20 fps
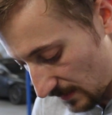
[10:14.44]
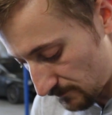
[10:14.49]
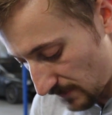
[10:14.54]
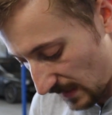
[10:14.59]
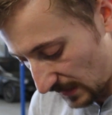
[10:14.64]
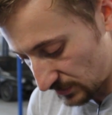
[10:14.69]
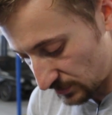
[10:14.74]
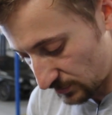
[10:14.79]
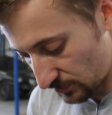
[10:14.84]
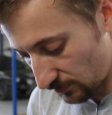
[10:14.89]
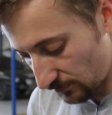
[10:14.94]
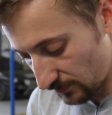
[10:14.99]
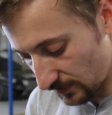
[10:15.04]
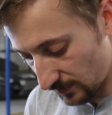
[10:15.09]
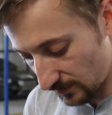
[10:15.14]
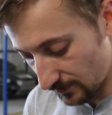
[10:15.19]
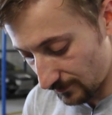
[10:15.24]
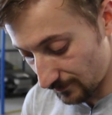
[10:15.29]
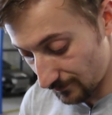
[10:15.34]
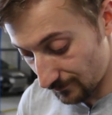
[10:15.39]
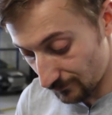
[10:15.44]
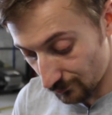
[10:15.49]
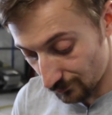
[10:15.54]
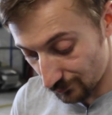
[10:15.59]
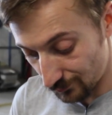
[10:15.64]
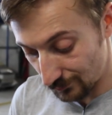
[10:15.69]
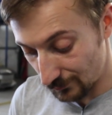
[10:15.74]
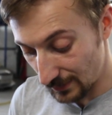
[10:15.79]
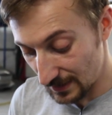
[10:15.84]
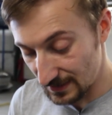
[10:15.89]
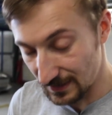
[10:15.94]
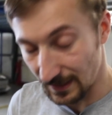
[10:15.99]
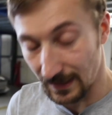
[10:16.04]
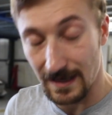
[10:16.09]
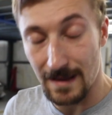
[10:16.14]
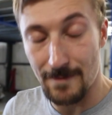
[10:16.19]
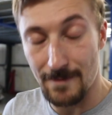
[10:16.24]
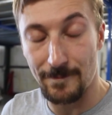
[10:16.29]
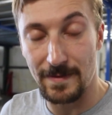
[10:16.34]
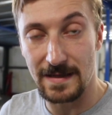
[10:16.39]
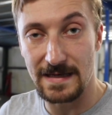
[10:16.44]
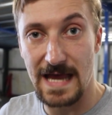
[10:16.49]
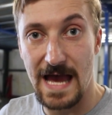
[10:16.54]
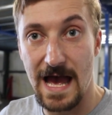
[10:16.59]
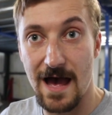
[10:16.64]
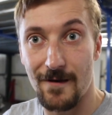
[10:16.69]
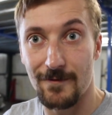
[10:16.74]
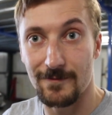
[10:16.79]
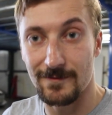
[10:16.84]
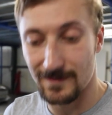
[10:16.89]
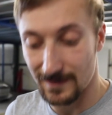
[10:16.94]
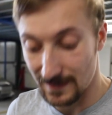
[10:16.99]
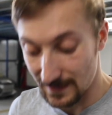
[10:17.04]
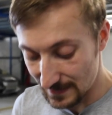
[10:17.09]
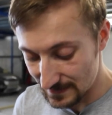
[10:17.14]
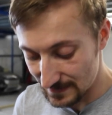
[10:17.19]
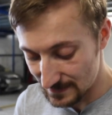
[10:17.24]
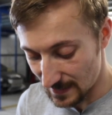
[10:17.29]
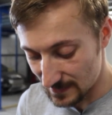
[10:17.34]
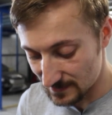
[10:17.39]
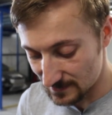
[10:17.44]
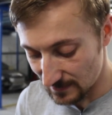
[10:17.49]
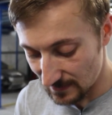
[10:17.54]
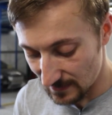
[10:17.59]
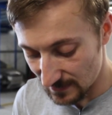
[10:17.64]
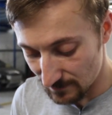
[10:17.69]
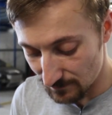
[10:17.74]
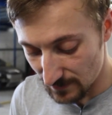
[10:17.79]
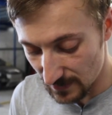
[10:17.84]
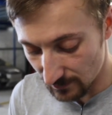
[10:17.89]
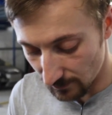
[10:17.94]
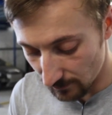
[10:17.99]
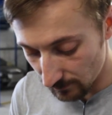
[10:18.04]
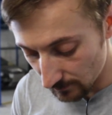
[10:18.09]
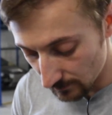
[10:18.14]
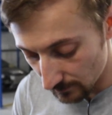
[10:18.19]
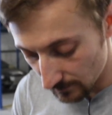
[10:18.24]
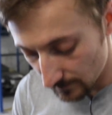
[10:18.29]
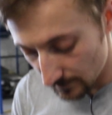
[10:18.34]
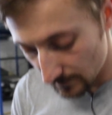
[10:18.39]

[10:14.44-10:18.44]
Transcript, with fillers: and make sure that when you clamp it down, it is actually in the middle.